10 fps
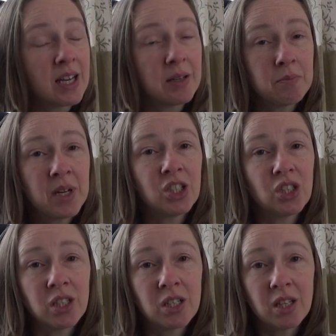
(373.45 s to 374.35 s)
I had
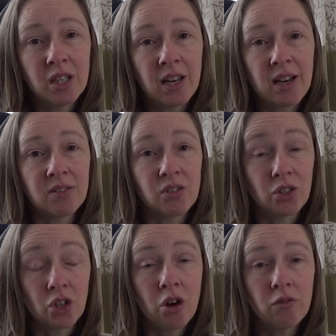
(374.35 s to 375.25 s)
mentioned the classes
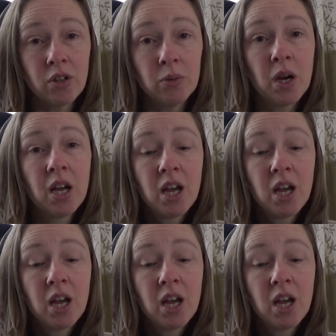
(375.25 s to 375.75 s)
at Coru,